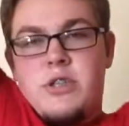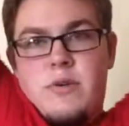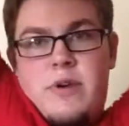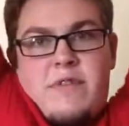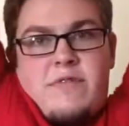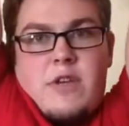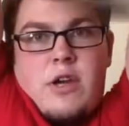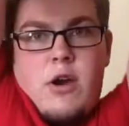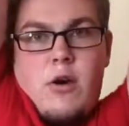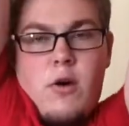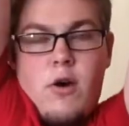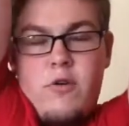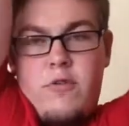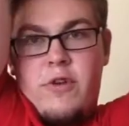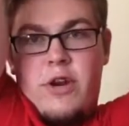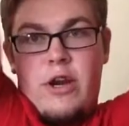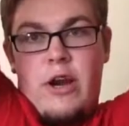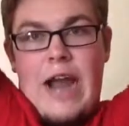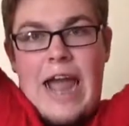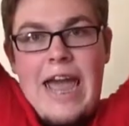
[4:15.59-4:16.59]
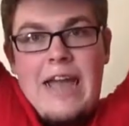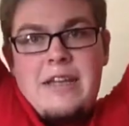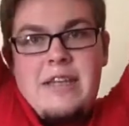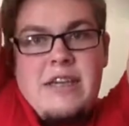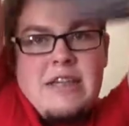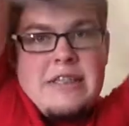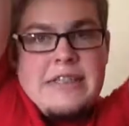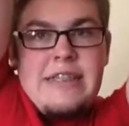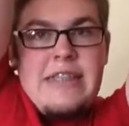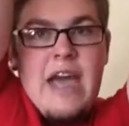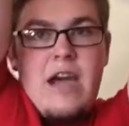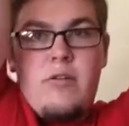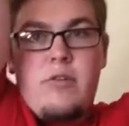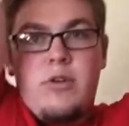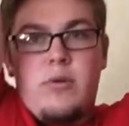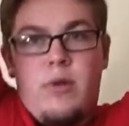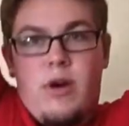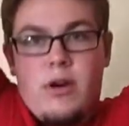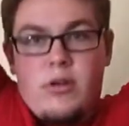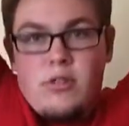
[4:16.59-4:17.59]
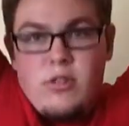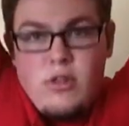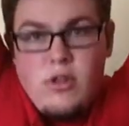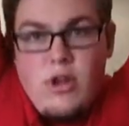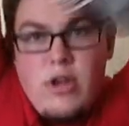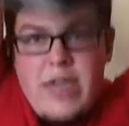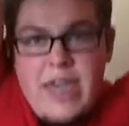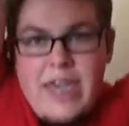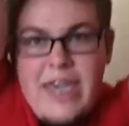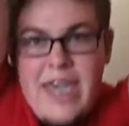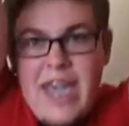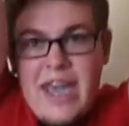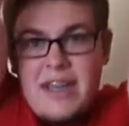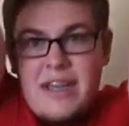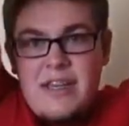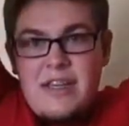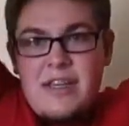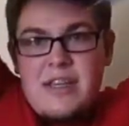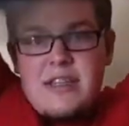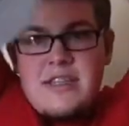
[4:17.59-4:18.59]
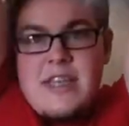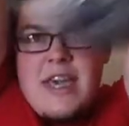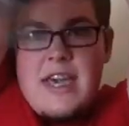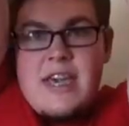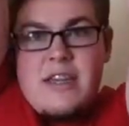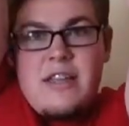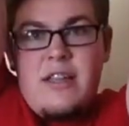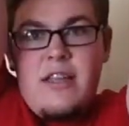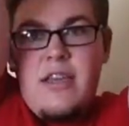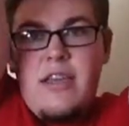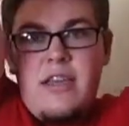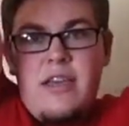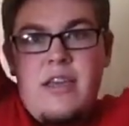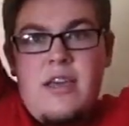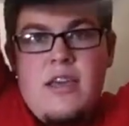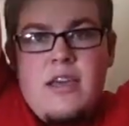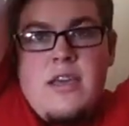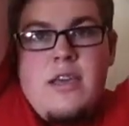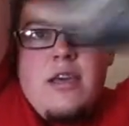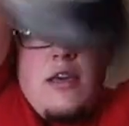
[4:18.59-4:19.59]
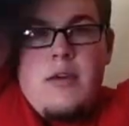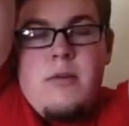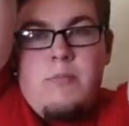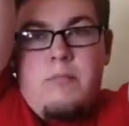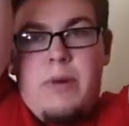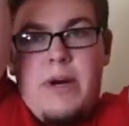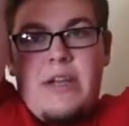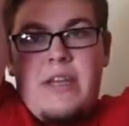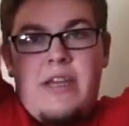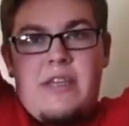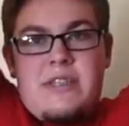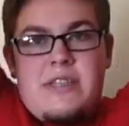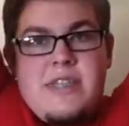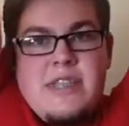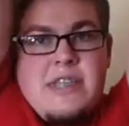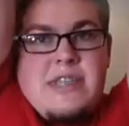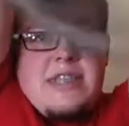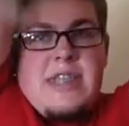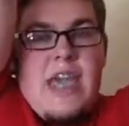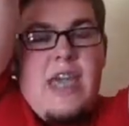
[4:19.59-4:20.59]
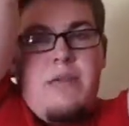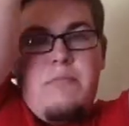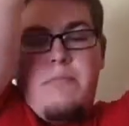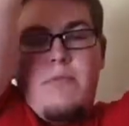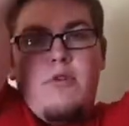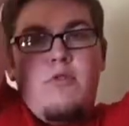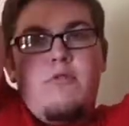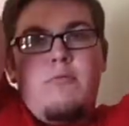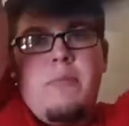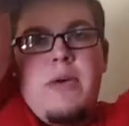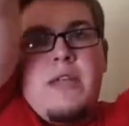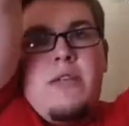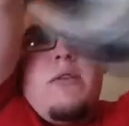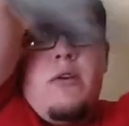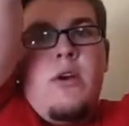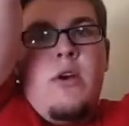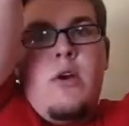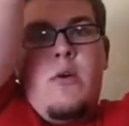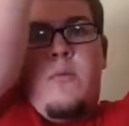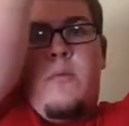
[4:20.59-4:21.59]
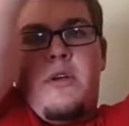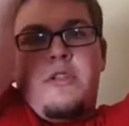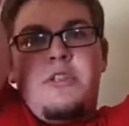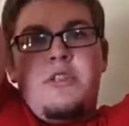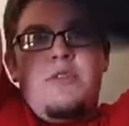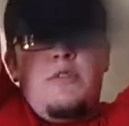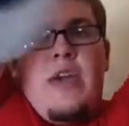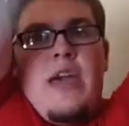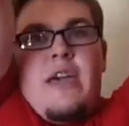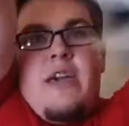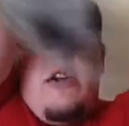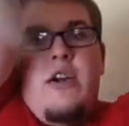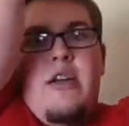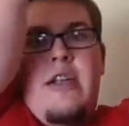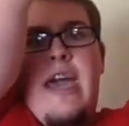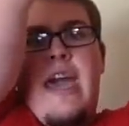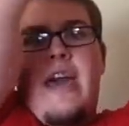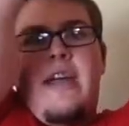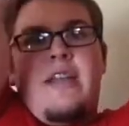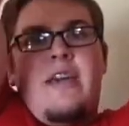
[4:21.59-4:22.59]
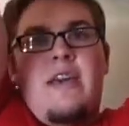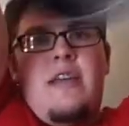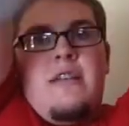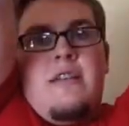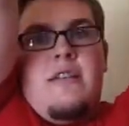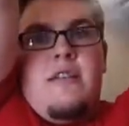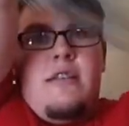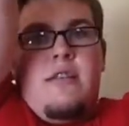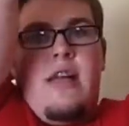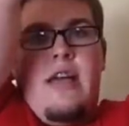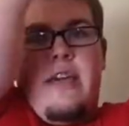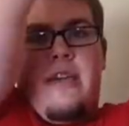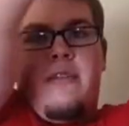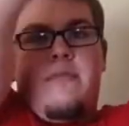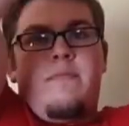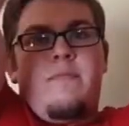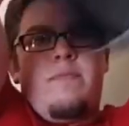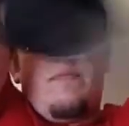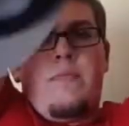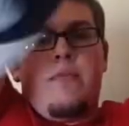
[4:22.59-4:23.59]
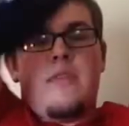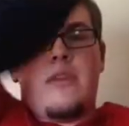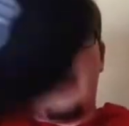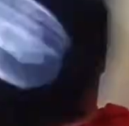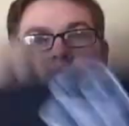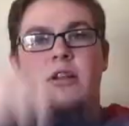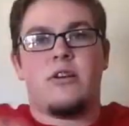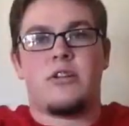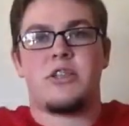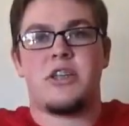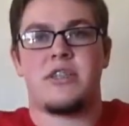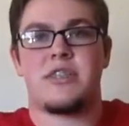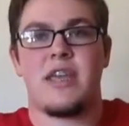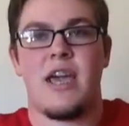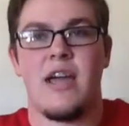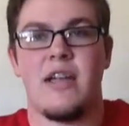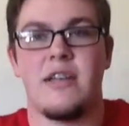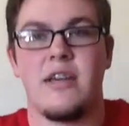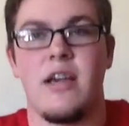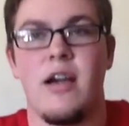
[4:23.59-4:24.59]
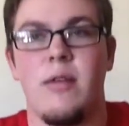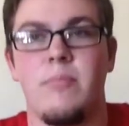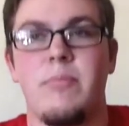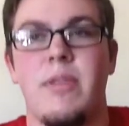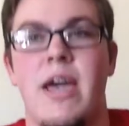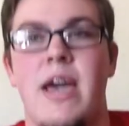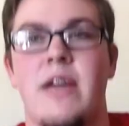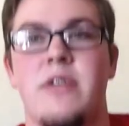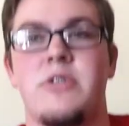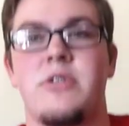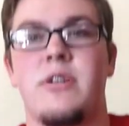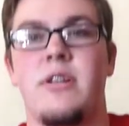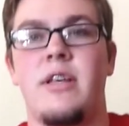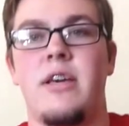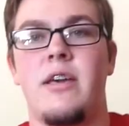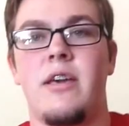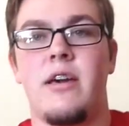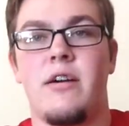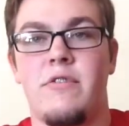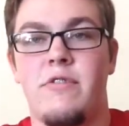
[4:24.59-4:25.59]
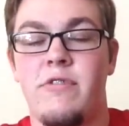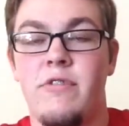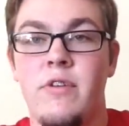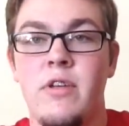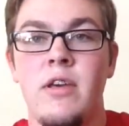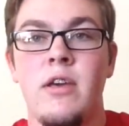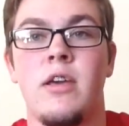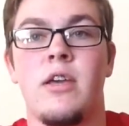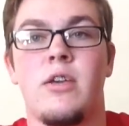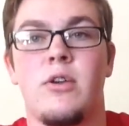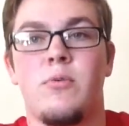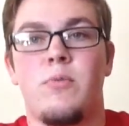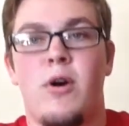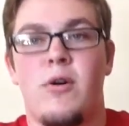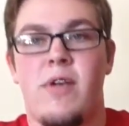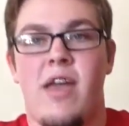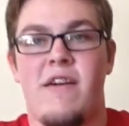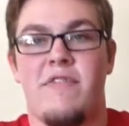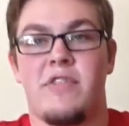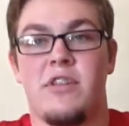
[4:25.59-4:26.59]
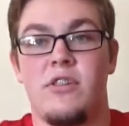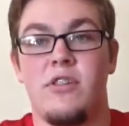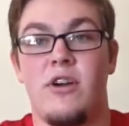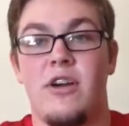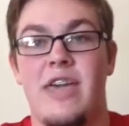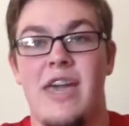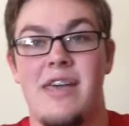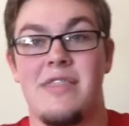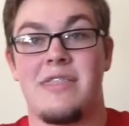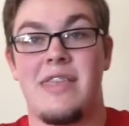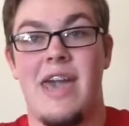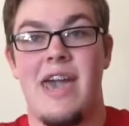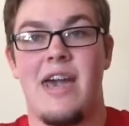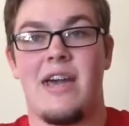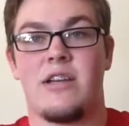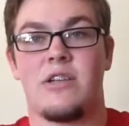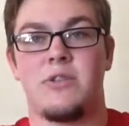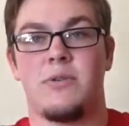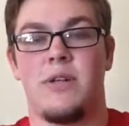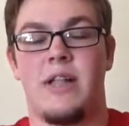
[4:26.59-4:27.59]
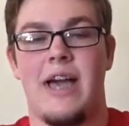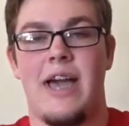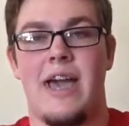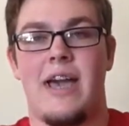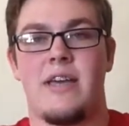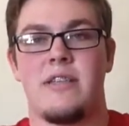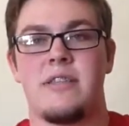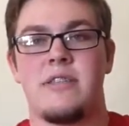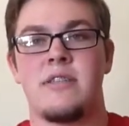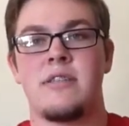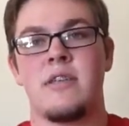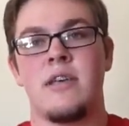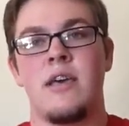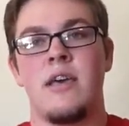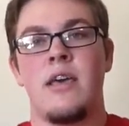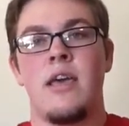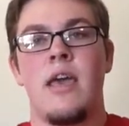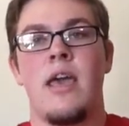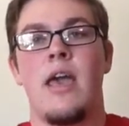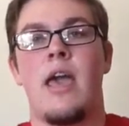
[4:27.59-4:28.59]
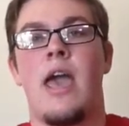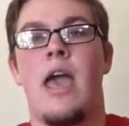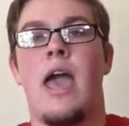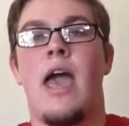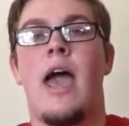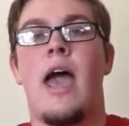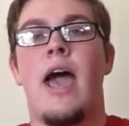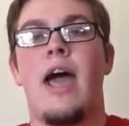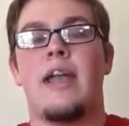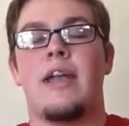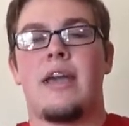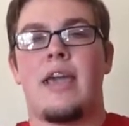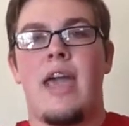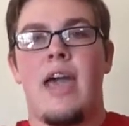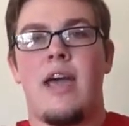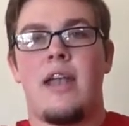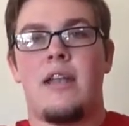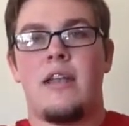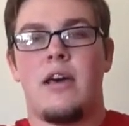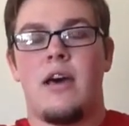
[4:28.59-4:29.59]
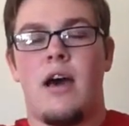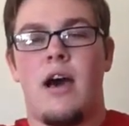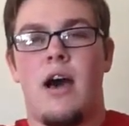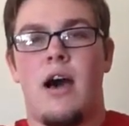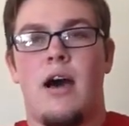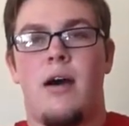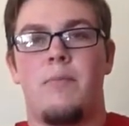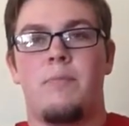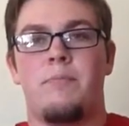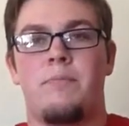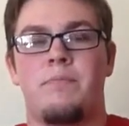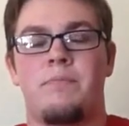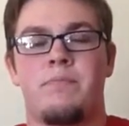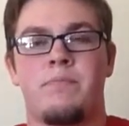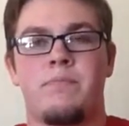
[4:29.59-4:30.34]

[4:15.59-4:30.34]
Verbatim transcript: you have to go over your head because now you aren't looking at it exactly. But it's the same movement. Once you get good at it, like It'll just kind of come naturally of you won't have to look at the actual hats. And again, um,